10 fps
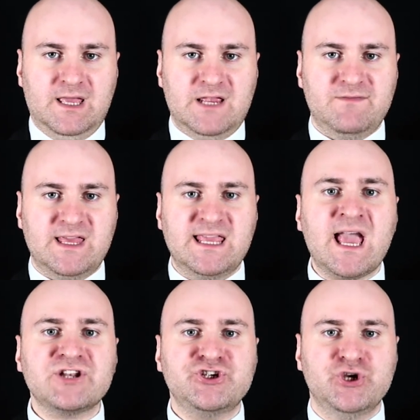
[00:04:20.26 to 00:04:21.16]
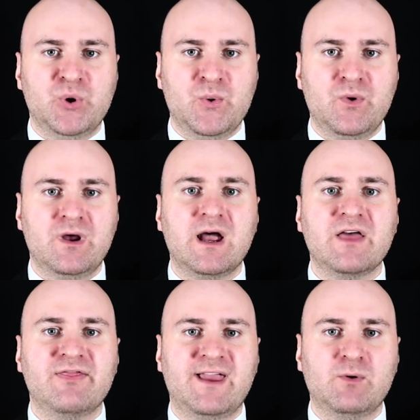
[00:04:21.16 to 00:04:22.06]
If they catch you,
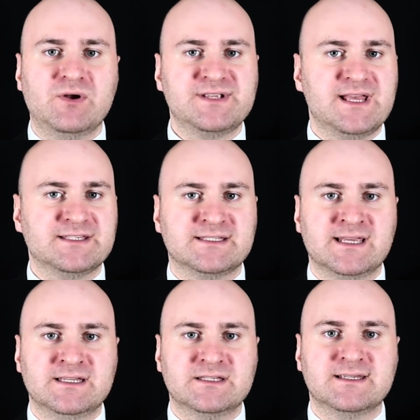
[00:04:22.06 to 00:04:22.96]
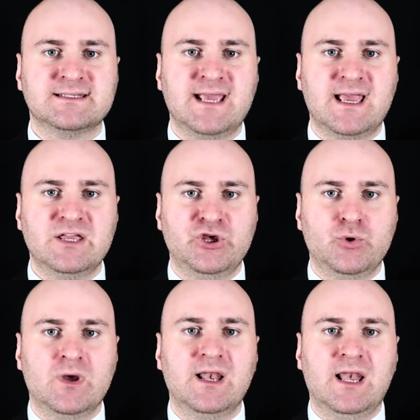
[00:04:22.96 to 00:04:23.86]
they won't hesitate to tear you
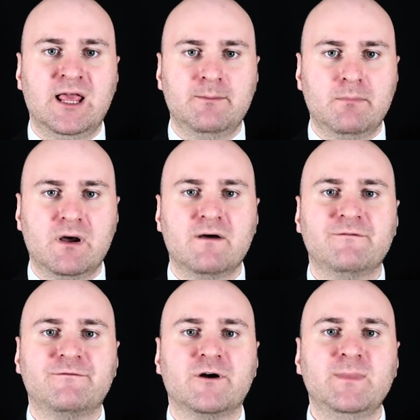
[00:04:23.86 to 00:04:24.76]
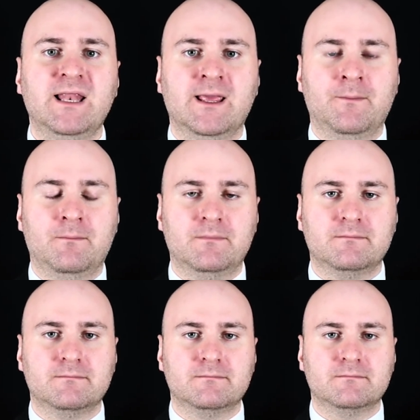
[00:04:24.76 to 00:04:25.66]
limb from limb.
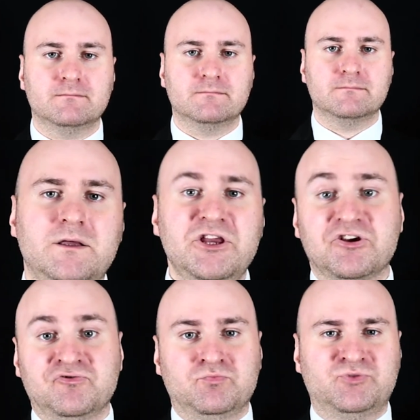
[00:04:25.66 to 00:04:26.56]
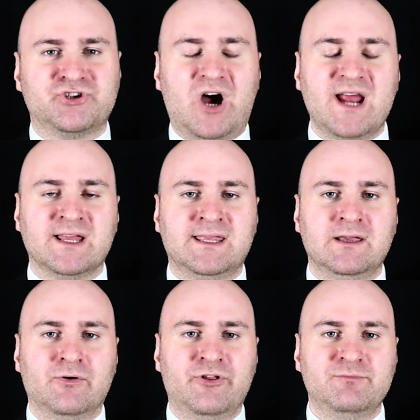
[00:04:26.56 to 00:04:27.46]
You can try to
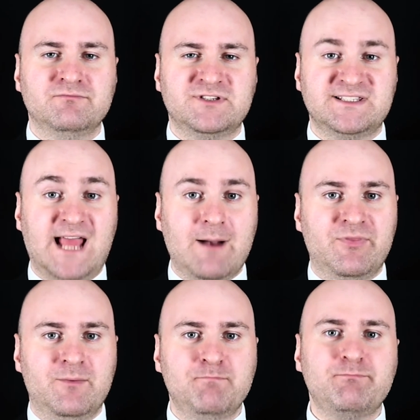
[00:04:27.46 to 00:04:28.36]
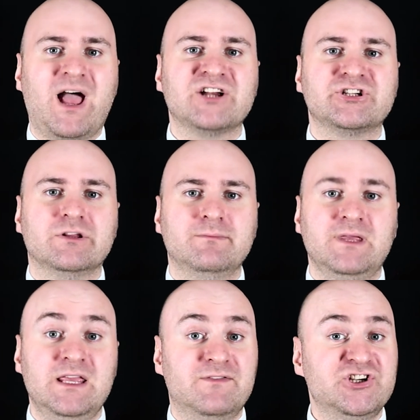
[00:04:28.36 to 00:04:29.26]
kill them, stab them, bash them,
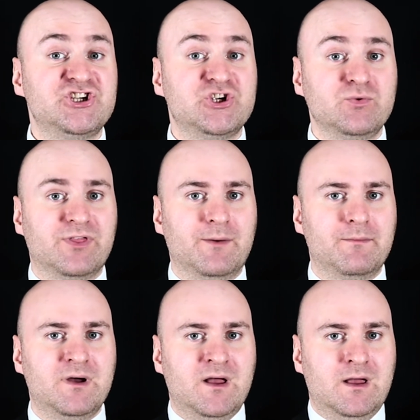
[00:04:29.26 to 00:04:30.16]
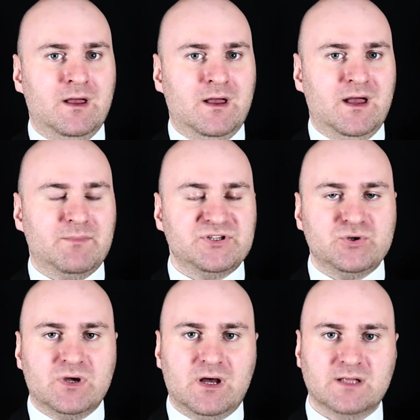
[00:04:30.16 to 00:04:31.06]
even shoot them, but you
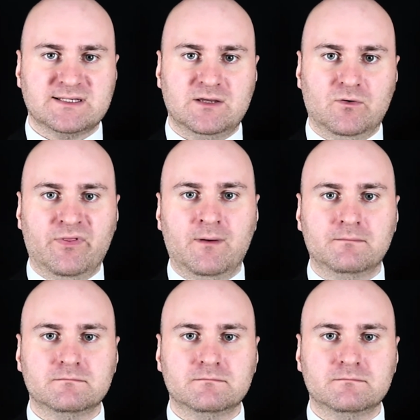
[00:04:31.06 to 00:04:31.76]
can't kill them.